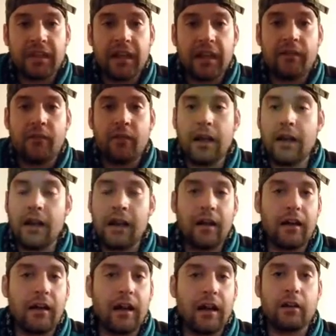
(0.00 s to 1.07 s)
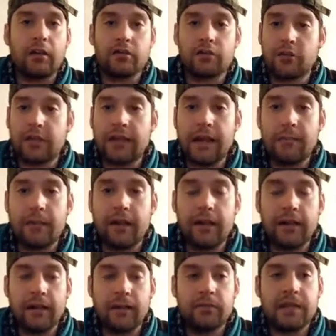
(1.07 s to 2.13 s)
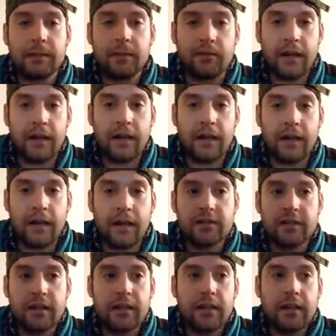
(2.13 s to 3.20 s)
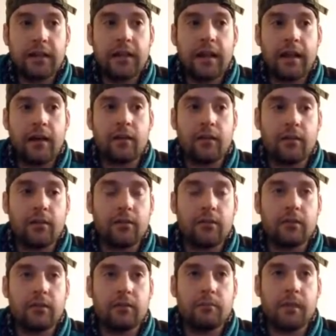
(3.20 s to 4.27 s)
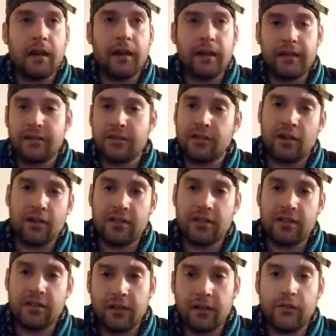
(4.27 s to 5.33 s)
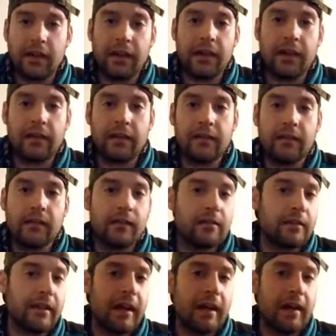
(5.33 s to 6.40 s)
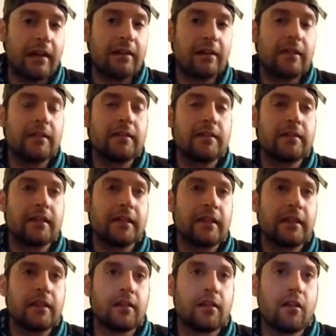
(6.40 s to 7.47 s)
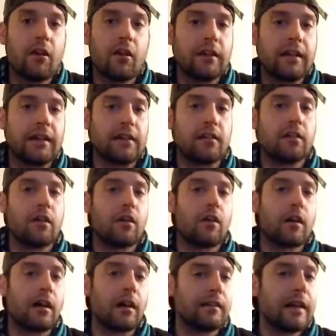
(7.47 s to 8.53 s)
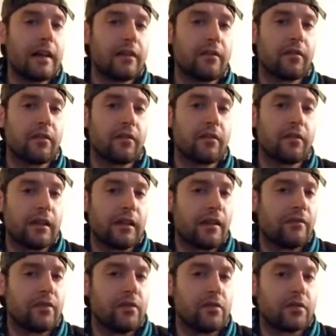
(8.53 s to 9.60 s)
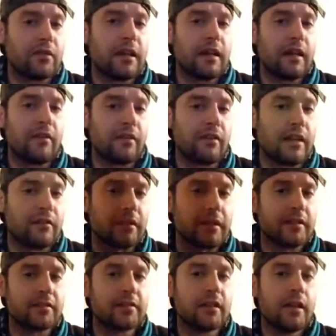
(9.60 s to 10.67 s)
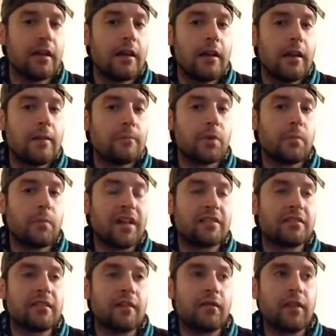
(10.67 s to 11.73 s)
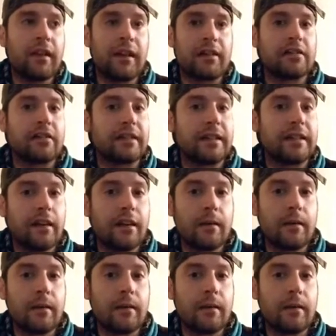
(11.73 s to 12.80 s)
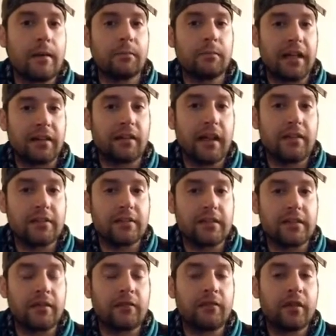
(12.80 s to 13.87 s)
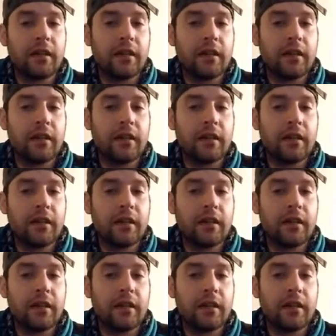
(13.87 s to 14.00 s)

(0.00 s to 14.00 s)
if I was looking at my demographics now, my CERN stuff, and that is getting a lot of views, a lot of likes. But my stuff that I actually care about, like my cloud stuff,